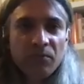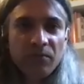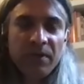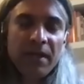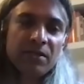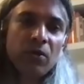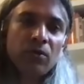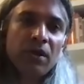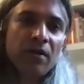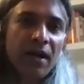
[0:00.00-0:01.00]
let's go
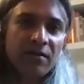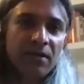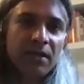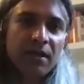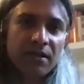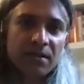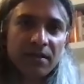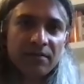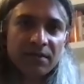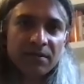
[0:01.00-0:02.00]
there, isolate
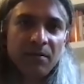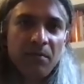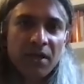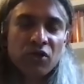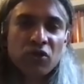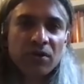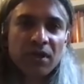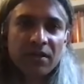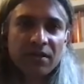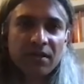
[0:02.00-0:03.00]
ourselves, make sure
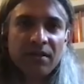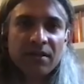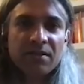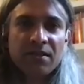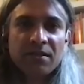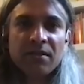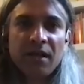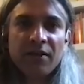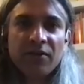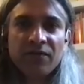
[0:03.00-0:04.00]
that this doesn't
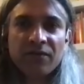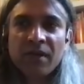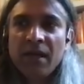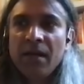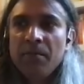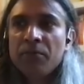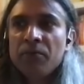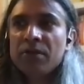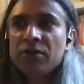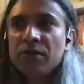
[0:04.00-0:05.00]
kind of
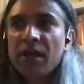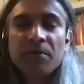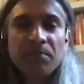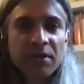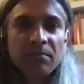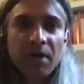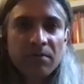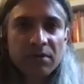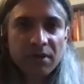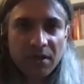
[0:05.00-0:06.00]
breach the IPL
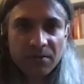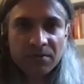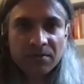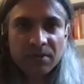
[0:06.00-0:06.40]
bubble now.